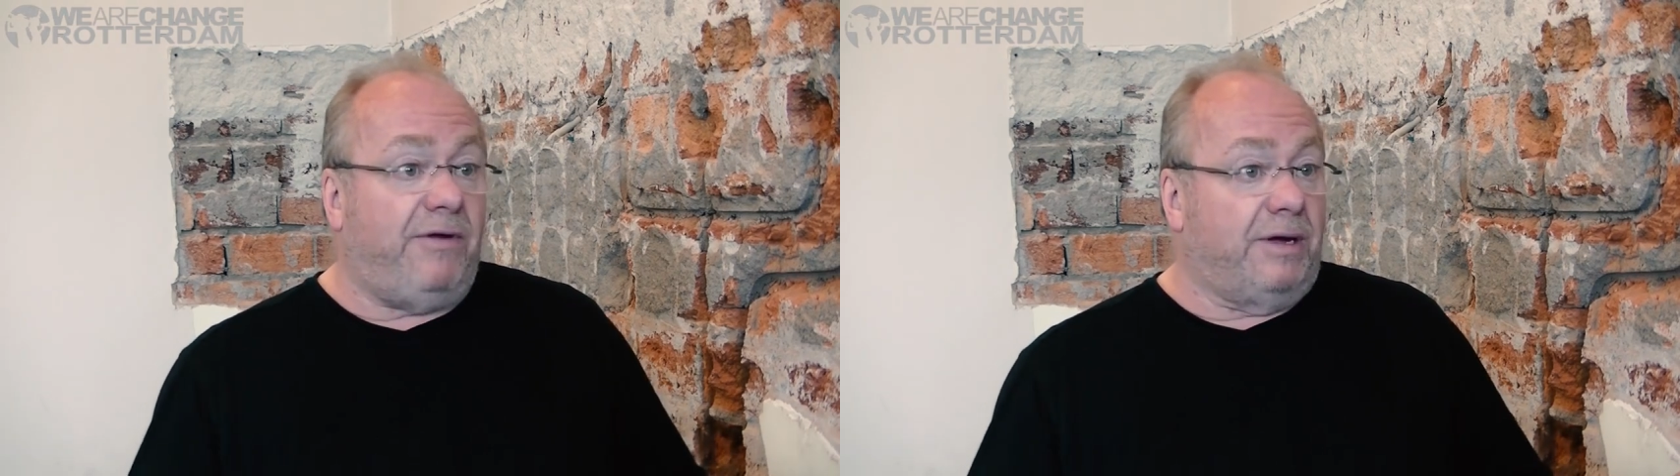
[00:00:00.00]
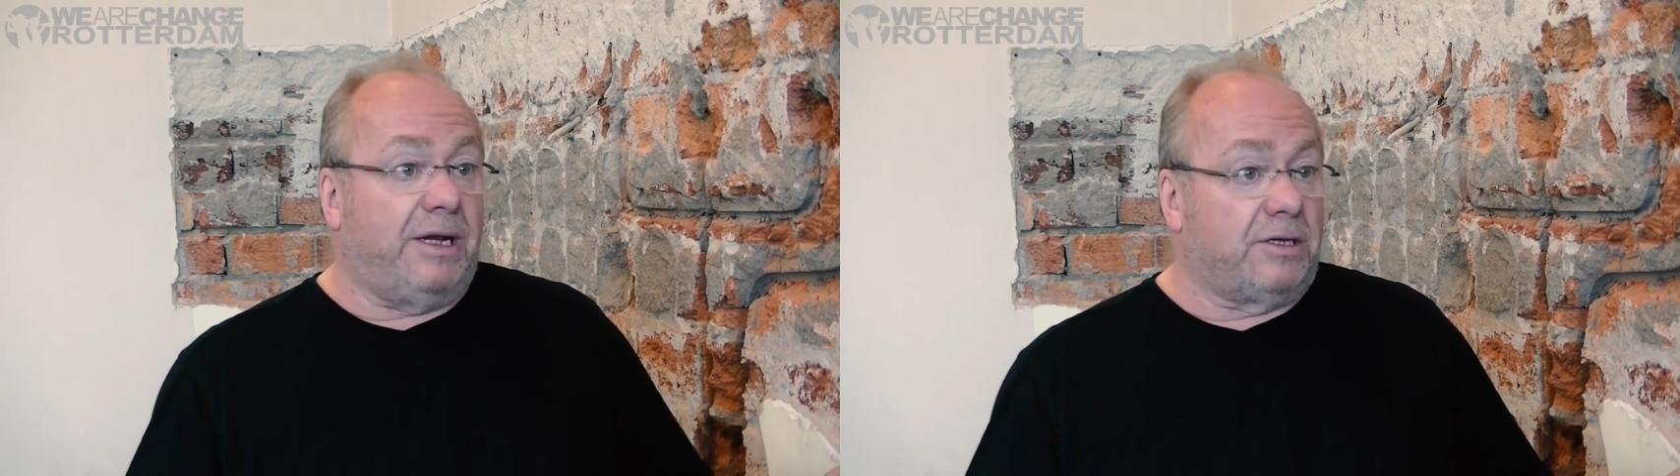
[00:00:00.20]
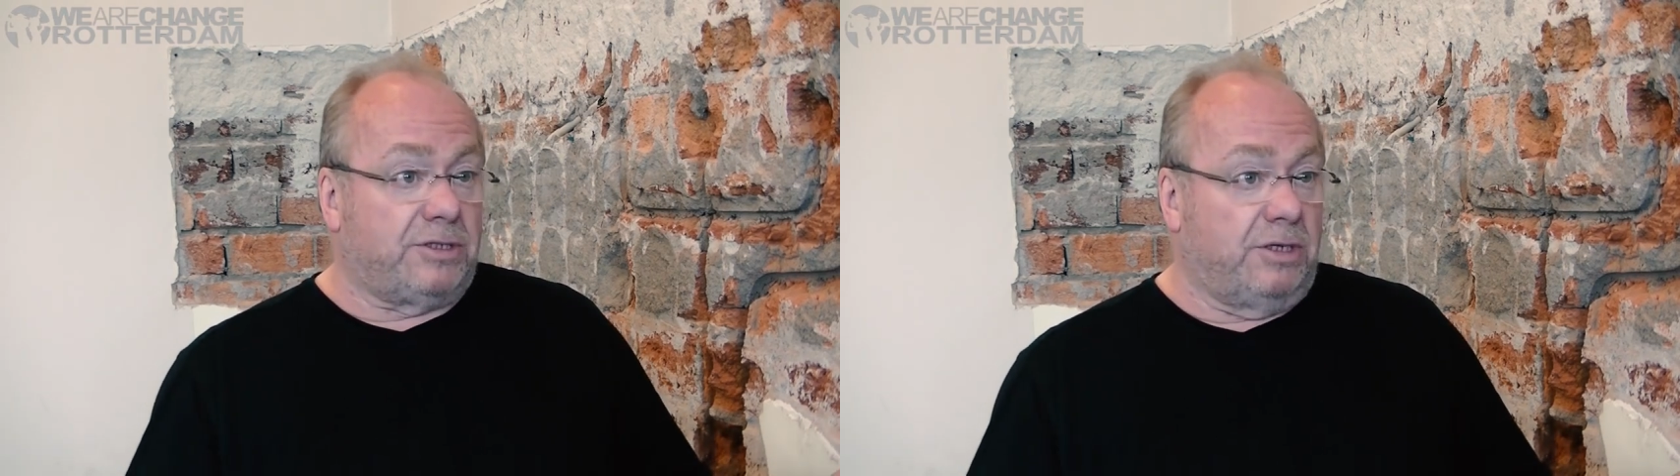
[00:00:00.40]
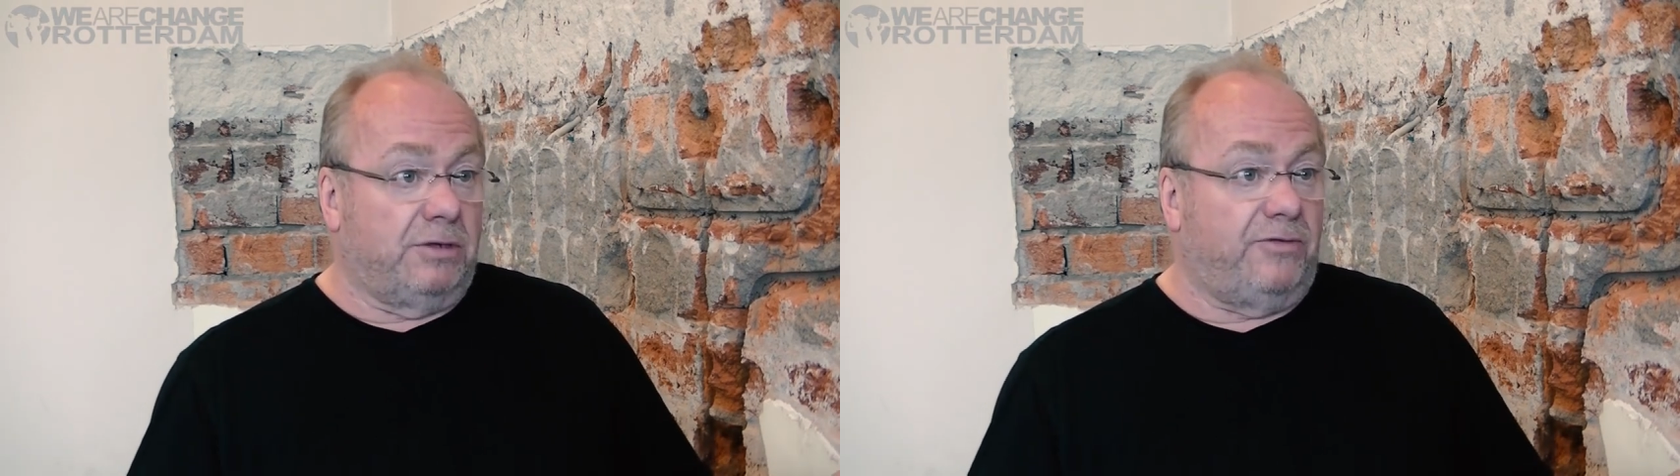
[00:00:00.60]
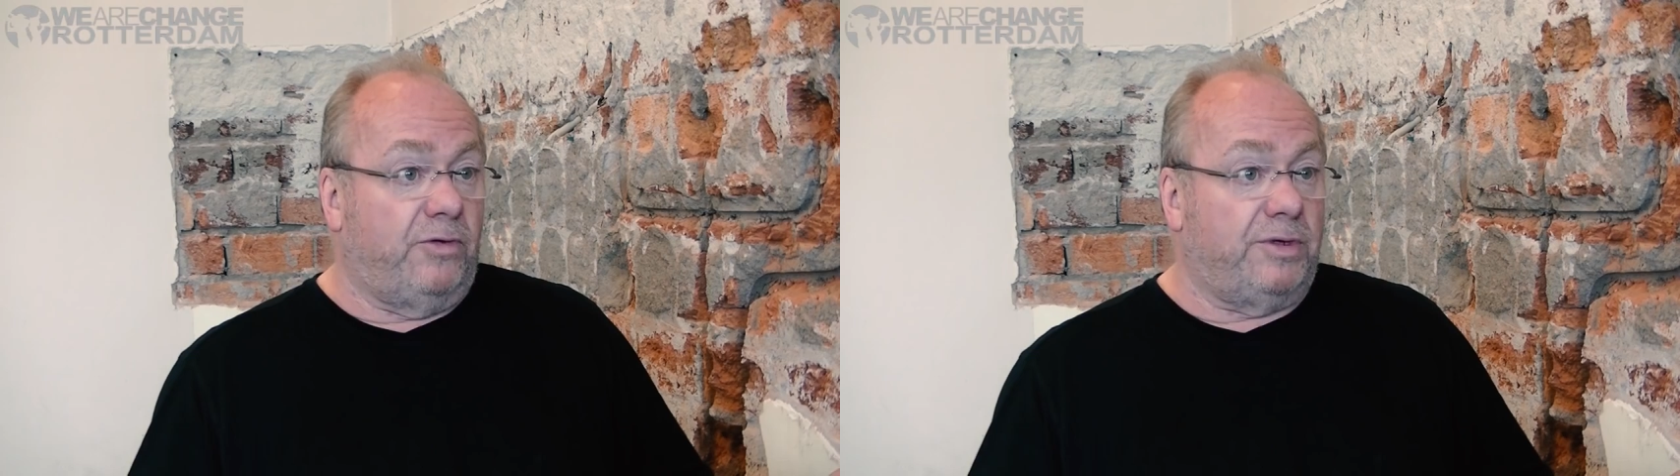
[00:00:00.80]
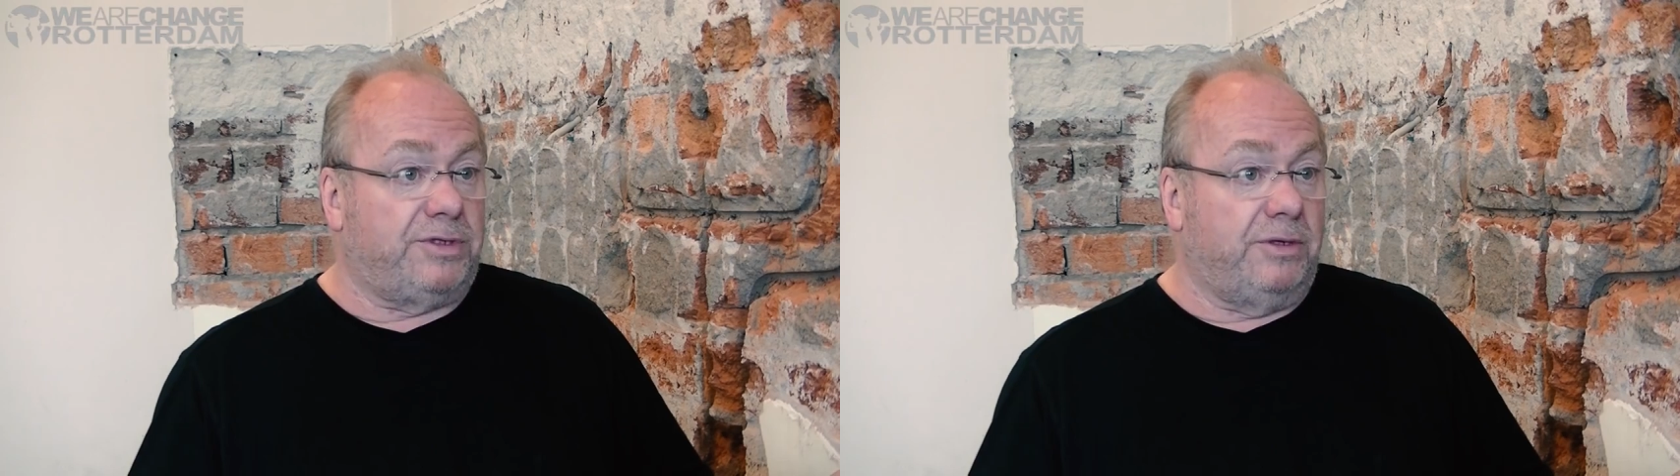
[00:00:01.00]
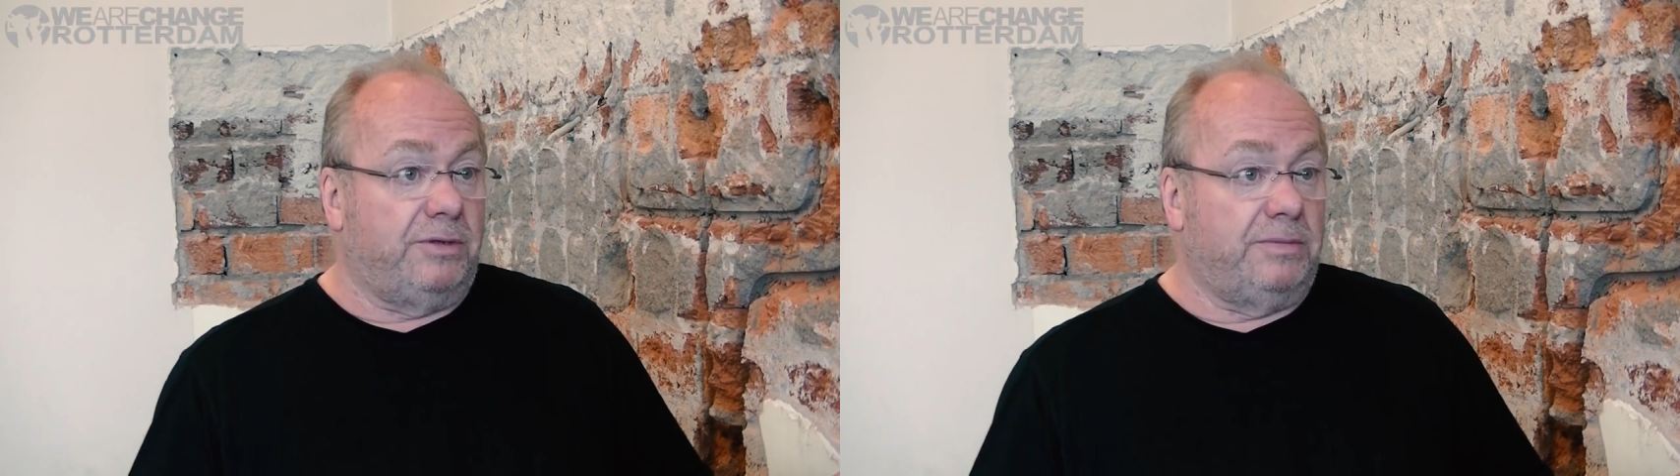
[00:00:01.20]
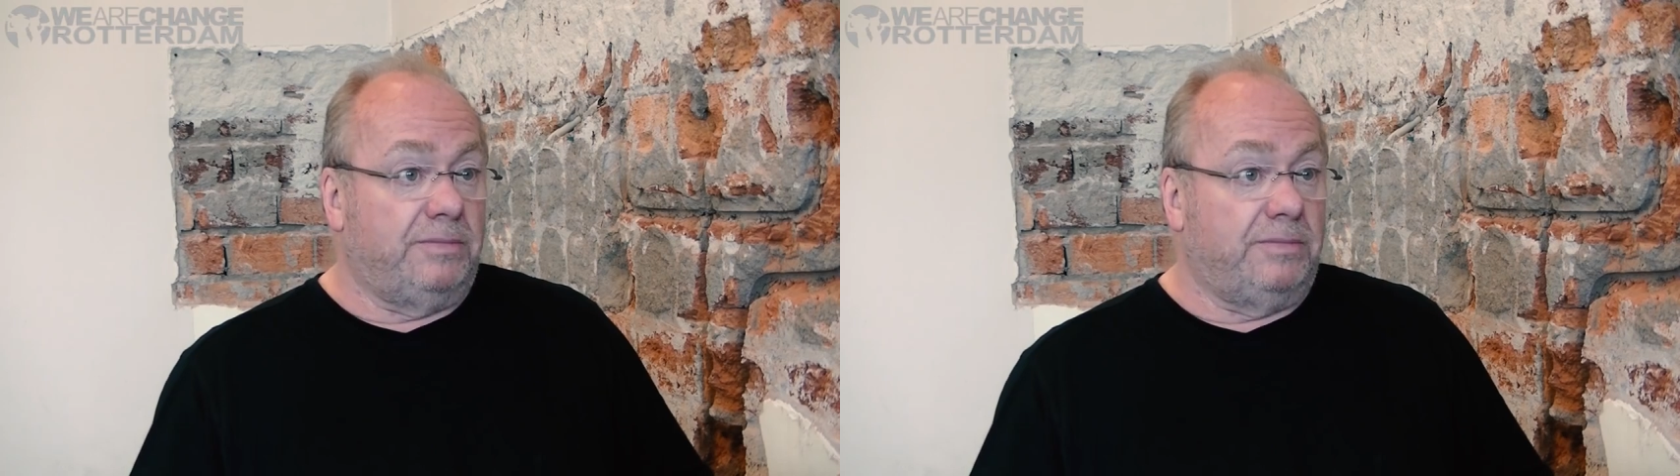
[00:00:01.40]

very little to look forward to,